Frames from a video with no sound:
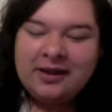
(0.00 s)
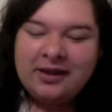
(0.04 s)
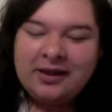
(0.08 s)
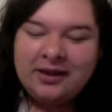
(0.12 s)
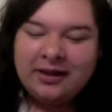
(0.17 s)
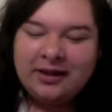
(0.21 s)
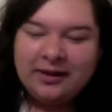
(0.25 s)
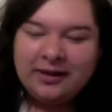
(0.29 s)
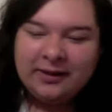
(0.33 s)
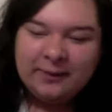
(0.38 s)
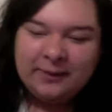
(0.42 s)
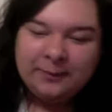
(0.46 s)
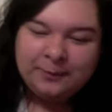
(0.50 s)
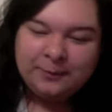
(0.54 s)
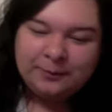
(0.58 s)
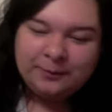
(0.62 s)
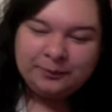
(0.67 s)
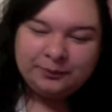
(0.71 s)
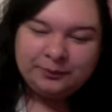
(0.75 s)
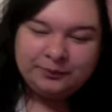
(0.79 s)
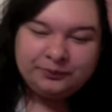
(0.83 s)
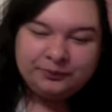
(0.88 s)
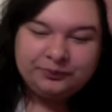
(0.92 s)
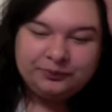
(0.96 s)
Um,
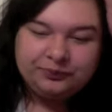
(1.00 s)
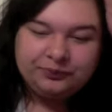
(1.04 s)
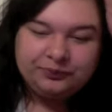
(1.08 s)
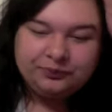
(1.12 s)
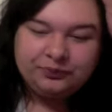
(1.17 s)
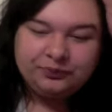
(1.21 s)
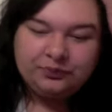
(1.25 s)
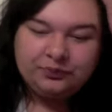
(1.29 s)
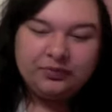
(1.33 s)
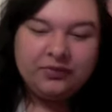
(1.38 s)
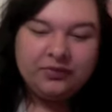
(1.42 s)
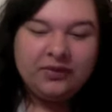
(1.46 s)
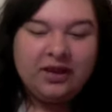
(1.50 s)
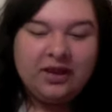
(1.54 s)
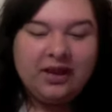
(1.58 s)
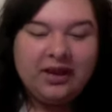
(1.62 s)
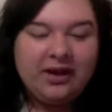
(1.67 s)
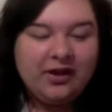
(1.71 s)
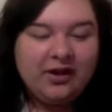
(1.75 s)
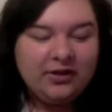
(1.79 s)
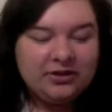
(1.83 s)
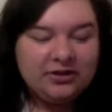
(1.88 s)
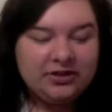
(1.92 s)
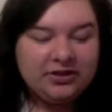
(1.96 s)
and
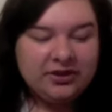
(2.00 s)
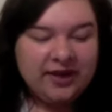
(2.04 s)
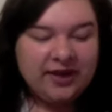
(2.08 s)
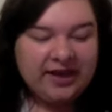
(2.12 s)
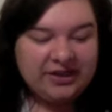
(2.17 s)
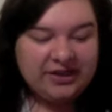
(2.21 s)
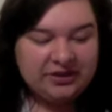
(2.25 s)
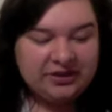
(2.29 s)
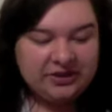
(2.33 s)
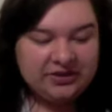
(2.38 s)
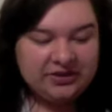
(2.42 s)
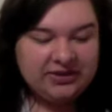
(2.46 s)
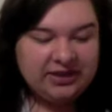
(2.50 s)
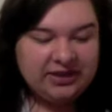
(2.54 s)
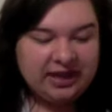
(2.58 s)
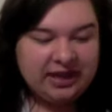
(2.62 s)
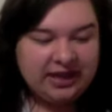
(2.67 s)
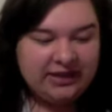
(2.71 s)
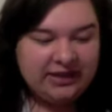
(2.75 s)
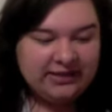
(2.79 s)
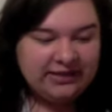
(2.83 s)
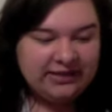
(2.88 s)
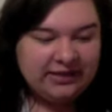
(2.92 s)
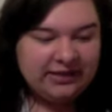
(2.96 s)
also
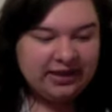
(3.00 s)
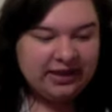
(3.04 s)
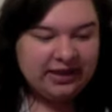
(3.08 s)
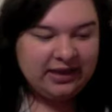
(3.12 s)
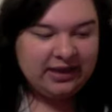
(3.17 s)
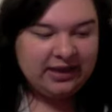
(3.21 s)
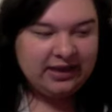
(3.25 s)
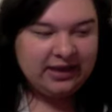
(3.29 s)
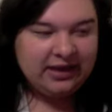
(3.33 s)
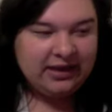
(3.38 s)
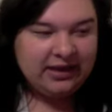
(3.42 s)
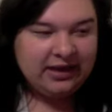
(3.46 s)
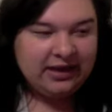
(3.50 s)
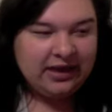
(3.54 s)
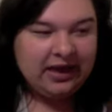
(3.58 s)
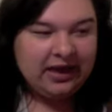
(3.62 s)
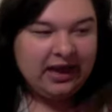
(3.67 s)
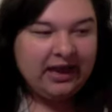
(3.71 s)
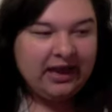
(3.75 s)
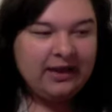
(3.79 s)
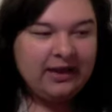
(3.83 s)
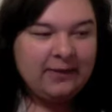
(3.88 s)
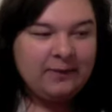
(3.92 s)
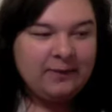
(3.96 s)
exercise.
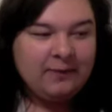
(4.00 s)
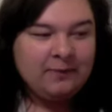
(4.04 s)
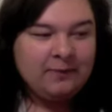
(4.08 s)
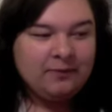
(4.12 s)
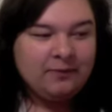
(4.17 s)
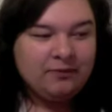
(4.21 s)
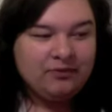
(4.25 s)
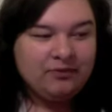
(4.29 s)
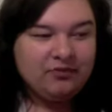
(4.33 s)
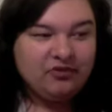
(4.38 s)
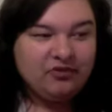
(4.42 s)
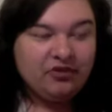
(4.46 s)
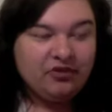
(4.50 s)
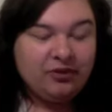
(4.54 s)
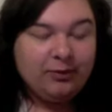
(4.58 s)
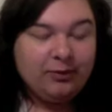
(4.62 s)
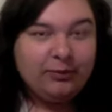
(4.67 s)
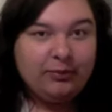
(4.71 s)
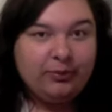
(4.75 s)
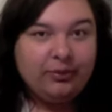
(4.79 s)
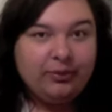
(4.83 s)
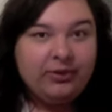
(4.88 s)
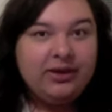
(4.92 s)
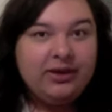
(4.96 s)
I'm
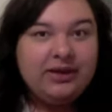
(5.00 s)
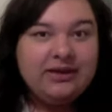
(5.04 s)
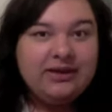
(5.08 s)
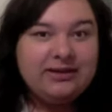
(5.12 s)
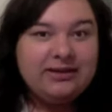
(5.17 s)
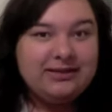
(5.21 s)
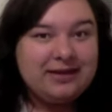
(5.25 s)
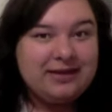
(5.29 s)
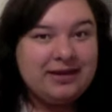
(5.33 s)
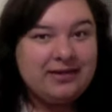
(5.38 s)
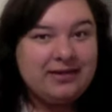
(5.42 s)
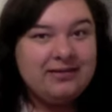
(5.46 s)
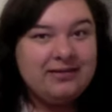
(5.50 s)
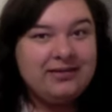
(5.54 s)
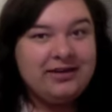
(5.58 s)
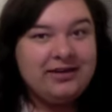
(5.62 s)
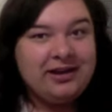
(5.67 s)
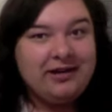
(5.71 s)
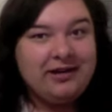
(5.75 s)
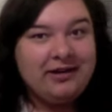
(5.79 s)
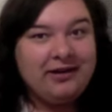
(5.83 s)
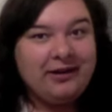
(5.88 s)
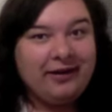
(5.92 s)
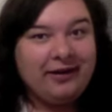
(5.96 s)
pretty
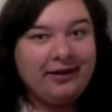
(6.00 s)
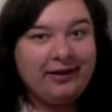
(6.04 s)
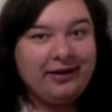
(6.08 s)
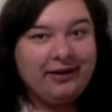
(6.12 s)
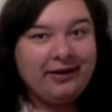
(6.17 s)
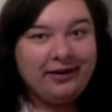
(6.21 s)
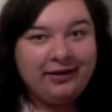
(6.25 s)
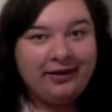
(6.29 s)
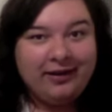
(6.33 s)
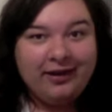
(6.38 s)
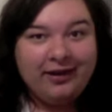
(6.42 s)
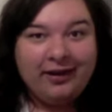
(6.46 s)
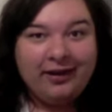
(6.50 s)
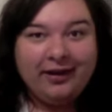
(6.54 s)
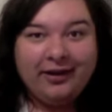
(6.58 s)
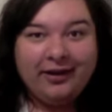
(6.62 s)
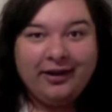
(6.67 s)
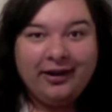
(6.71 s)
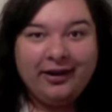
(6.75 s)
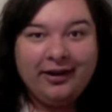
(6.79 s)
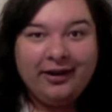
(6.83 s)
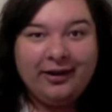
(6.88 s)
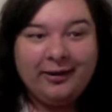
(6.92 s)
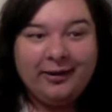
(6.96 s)
sedentary.
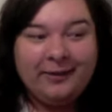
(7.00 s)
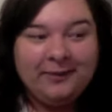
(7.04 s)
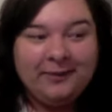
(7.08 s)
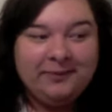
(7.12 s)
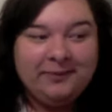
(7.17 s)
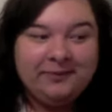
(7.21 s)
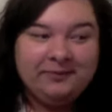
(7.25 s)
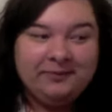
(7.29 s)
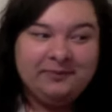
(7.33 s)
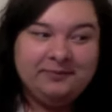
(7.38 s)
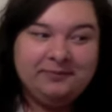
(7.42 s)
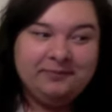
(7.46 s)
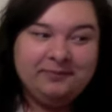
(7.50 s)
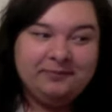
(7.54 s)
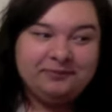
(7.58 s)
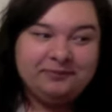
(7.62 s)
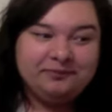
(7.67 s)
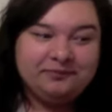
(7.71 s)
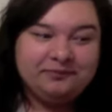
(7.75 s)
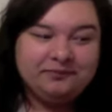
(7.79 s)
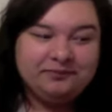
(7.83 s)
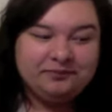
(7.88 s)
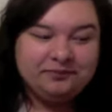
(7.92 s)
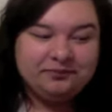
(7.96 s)
Um,
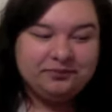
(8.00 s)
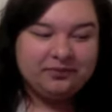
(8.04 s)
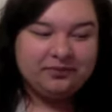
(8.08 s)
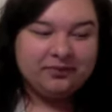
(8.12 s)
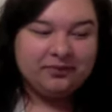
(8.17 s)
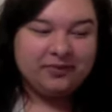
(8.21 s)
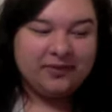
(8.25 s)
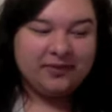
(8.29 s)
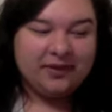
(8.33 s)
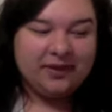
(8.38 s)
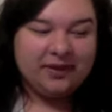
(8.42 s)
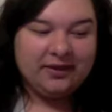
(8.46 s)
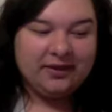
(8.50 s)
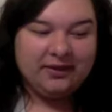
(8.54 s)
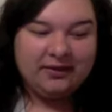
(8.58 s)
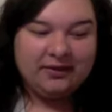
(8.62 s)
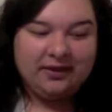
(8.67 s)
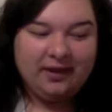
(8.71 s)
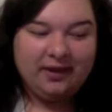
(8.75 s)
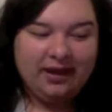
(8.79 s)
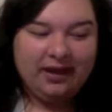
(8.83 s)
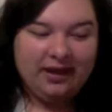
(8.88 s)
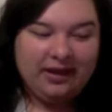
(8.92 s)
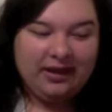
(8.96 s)

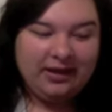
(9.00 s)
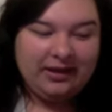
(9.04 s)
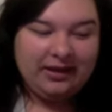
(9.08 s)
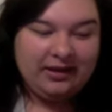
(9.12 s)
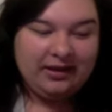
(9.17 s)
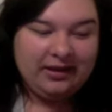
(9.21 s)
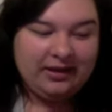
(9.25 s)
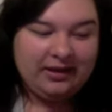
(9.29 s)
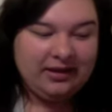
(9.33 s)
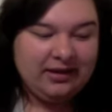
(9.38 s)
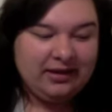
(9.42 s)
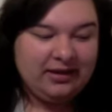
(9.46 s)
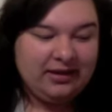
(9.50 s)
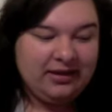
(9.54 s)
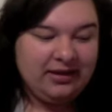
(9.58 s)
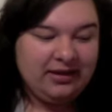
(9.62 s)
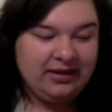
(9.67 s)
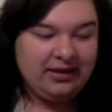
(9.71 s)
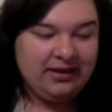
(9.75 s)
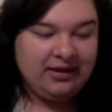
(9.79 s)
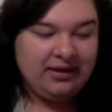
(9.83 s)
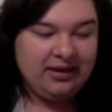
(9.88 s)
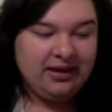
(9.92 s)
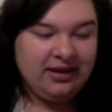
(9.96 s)
I
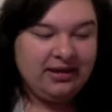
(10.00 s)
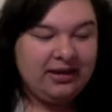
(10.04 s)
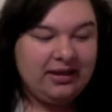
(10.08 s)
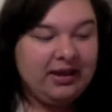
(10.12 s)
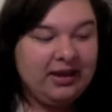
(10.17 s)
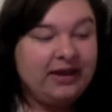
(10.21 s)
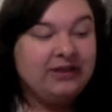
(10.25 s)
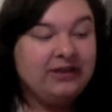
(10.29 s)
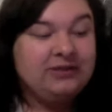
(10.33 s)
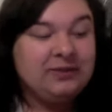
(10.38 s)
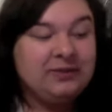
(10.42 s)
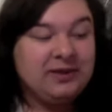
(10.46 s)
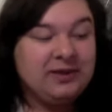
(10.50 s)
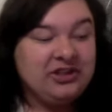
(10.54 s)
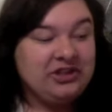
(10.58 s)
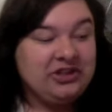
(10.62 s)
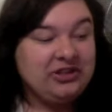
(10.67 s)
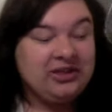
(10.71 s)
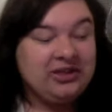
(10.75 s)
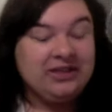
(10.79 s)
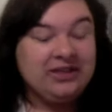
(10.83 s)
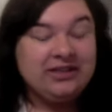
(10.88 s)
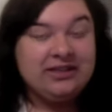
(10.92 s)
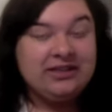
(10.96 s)
and then
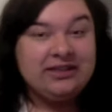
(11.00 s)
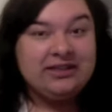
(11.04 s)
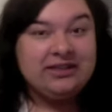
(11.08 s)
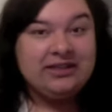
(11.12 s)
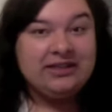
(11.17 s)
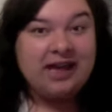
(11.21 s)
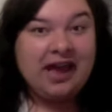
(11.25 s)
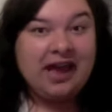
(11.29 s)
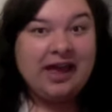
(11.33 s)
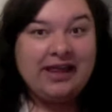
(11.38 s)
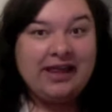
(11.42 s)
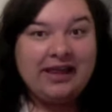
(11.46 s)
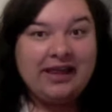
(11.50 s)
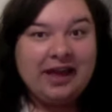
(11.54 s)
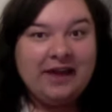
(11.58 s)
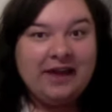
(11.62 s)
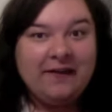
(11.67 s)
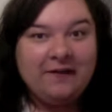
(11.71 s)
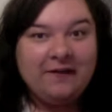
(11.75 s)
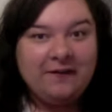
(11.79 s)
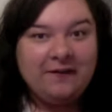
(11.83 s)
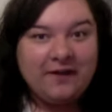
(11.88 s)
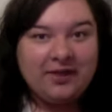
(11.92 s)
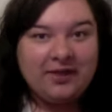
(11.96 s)
especially since I had that
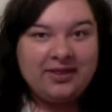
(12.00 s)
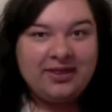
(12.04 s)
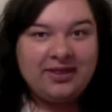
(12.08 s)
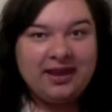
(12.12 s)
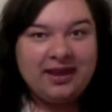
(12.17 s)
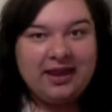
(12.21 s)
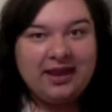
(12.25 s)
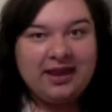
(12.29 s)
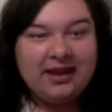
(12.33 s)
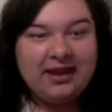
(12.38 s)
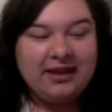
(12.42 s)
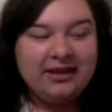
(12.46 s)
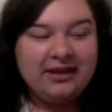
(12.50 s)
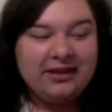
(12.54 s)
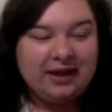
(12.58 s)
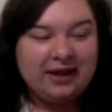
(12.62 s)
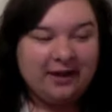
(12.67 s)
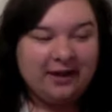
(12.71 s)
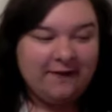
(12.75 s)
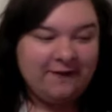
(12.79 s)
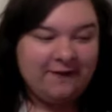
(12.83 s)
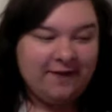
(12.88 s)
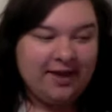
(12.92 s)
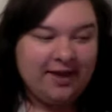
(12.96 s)
foot thing that
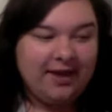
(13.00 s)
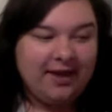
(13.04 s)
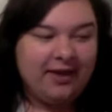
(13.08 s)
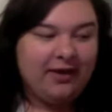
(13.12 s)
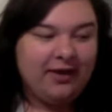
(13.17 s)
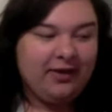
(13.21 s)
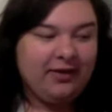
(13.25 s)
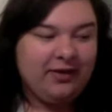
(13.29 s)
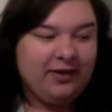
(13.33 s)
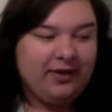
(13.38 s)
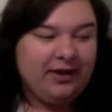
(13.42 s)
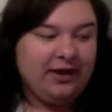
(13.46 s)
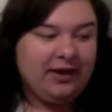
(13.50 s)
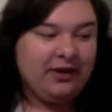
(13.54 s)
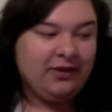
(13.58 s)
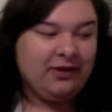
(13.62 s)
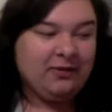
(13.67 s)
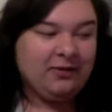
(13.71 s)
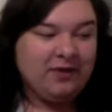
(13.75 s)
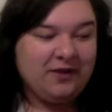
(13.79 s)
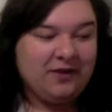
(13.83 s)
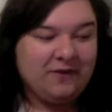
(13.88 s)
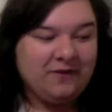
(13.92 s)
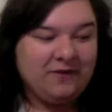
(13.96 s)
I fell and I
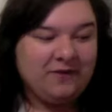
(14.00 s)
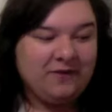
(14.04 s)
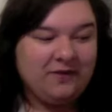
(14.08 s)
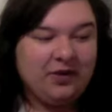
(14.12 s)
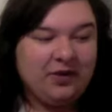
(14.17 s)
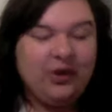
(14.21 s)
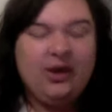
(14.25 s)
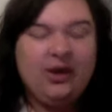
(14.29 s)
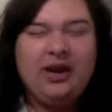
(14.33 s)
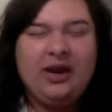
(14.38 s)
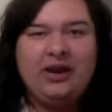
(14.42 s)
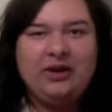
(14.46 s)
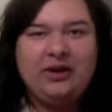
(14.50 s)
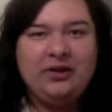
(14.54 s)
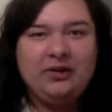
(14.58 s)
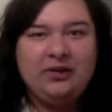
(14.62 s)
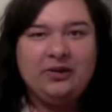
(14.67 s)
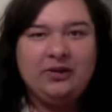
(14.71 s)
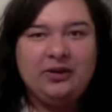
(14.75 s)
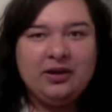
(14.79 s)
hurt my foot, I don't